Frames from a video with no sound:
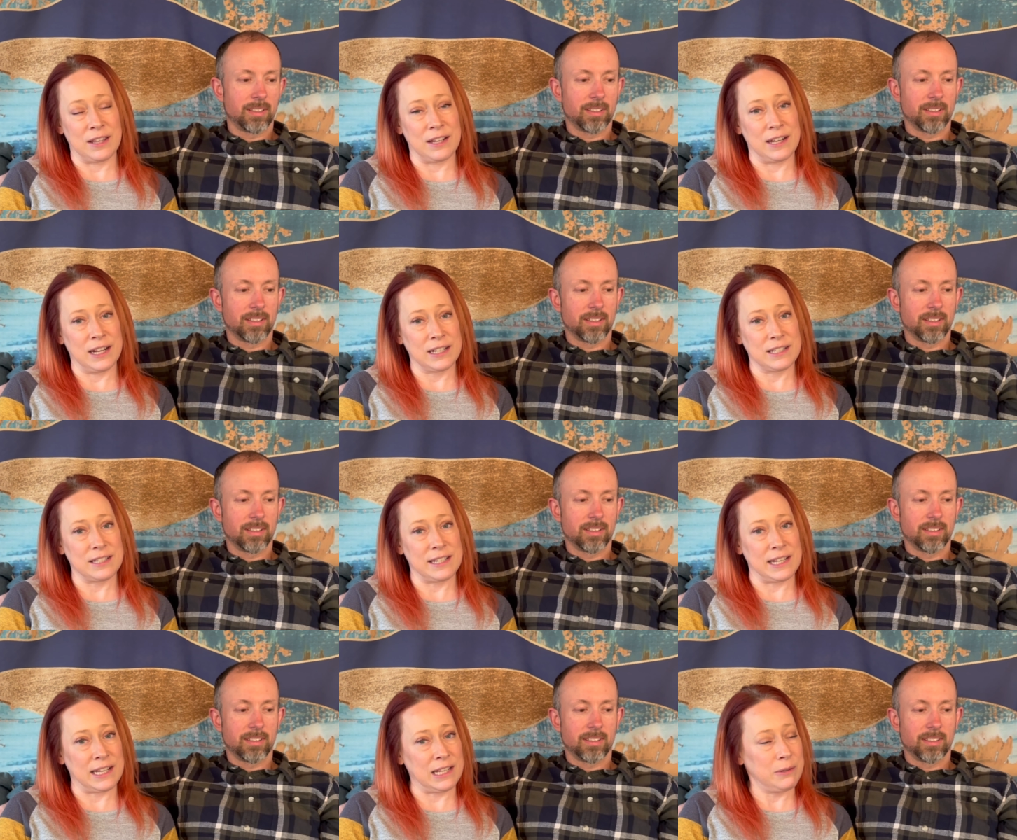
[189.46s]
Speaker 1: the next
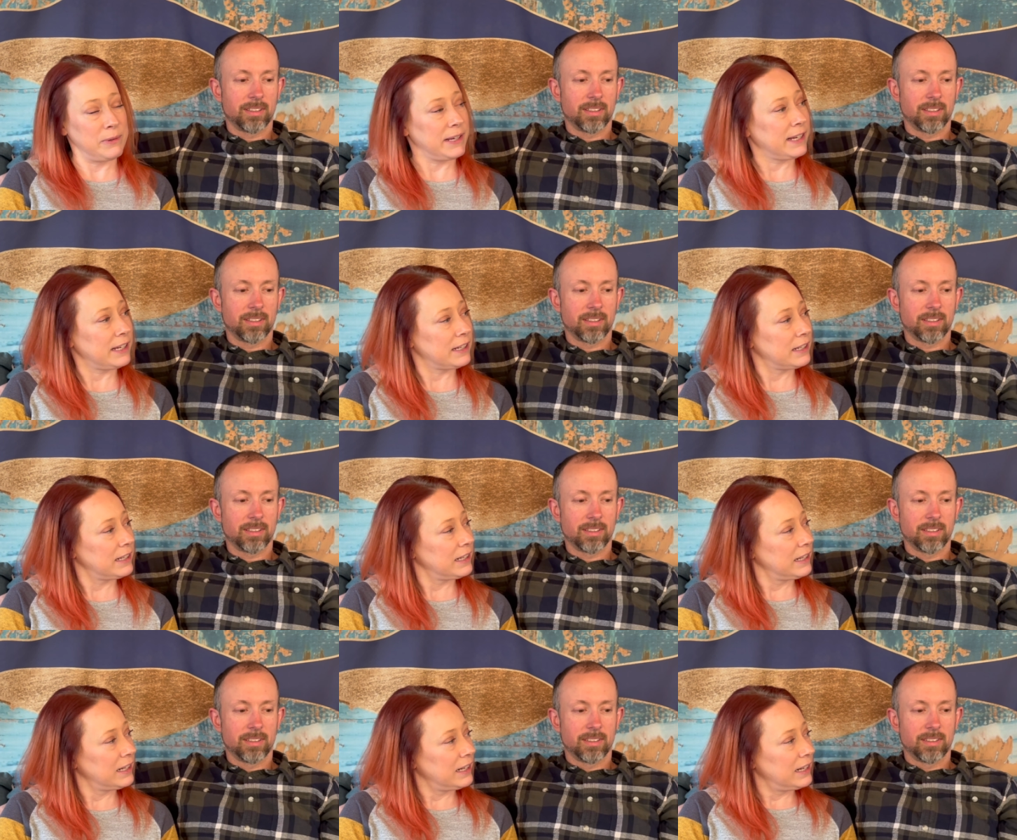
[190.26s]
day we
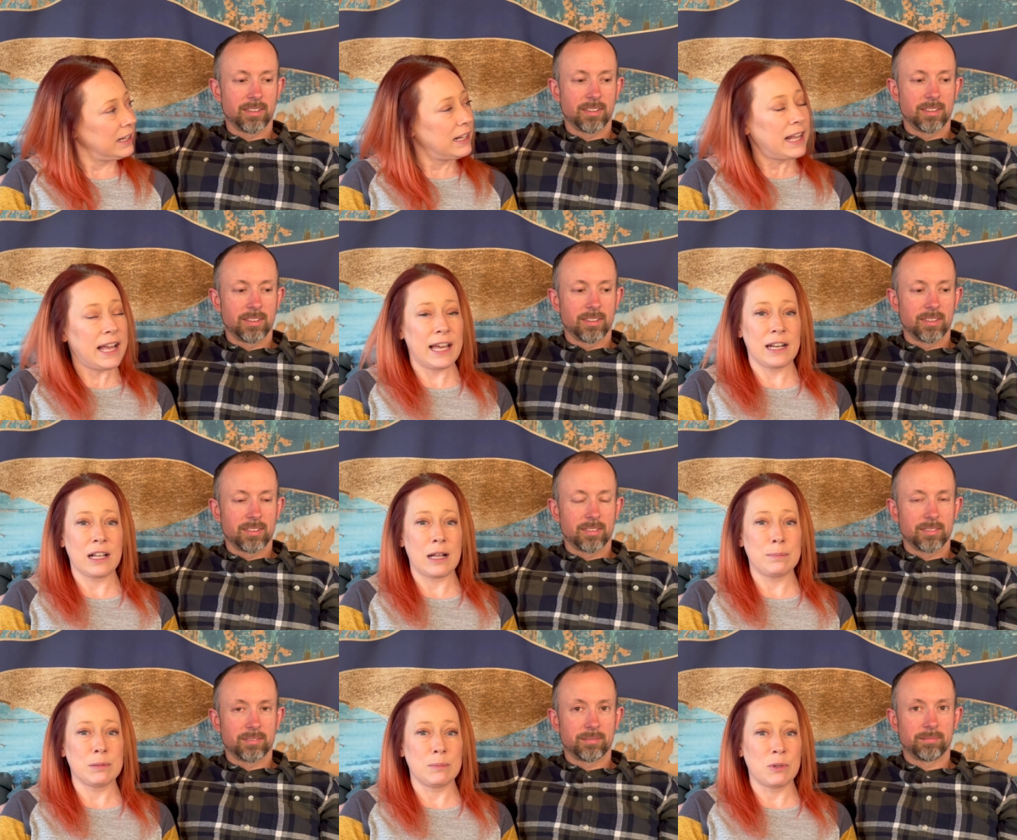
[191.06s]
had a
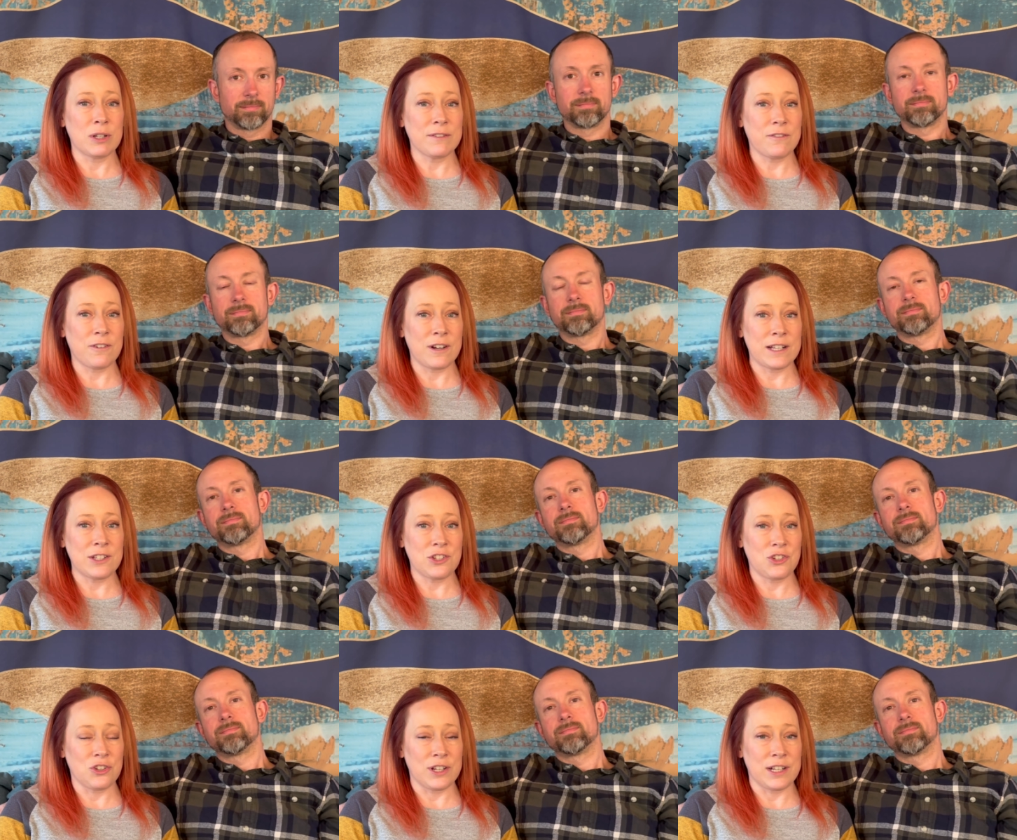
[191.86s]
couple more friends
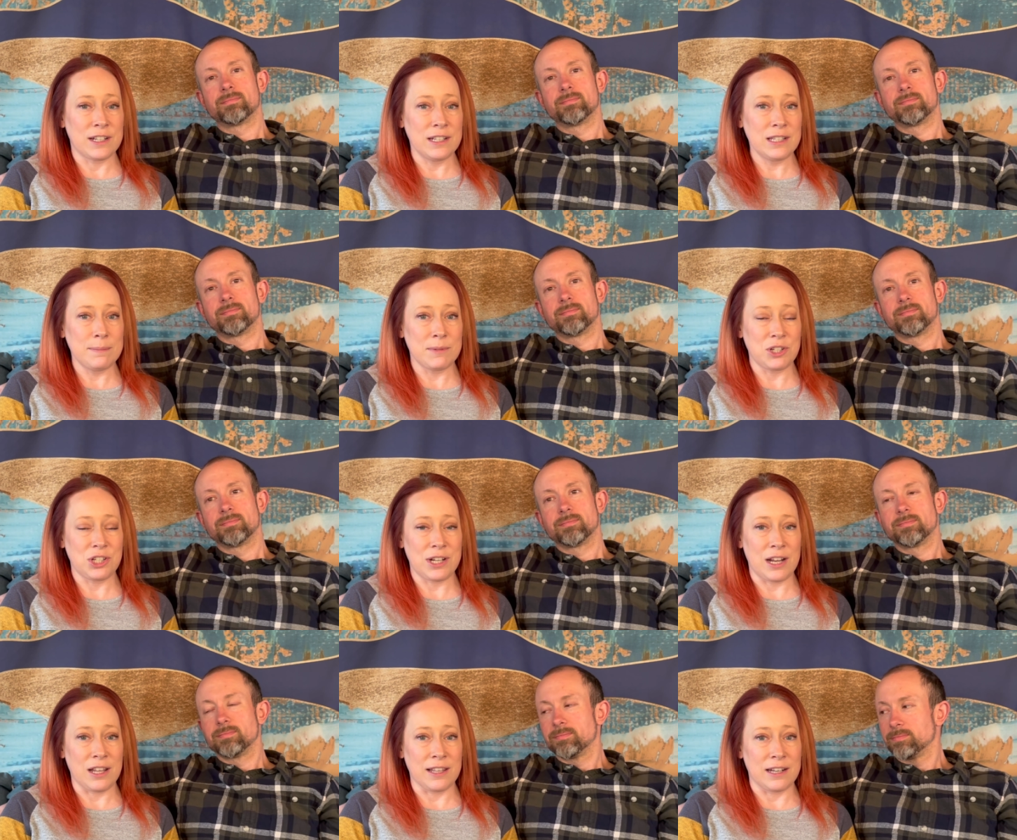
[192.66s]
join us,
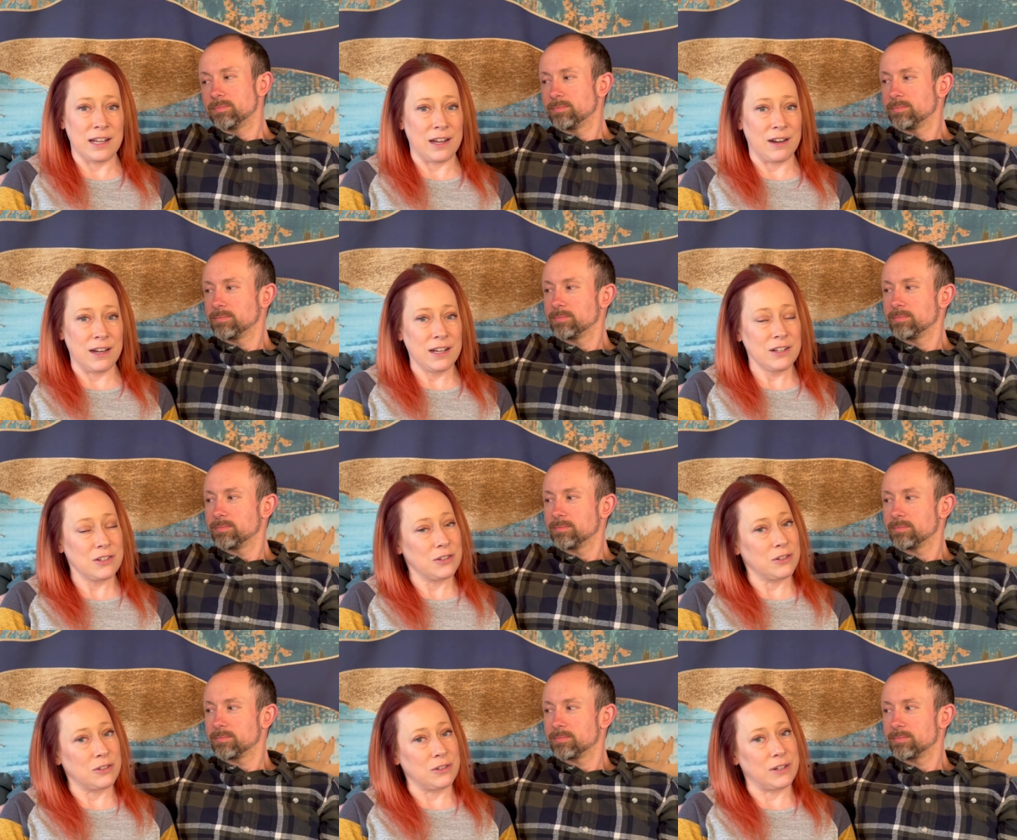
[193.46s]
Michelle and Eric,
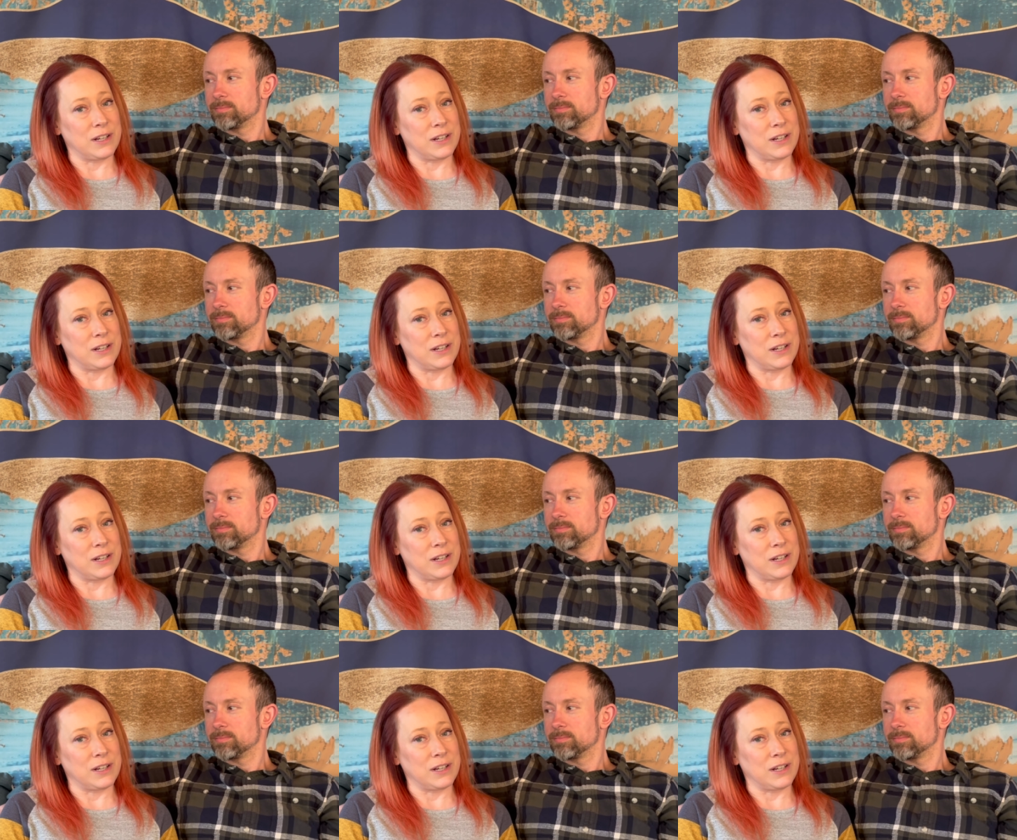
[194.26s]
who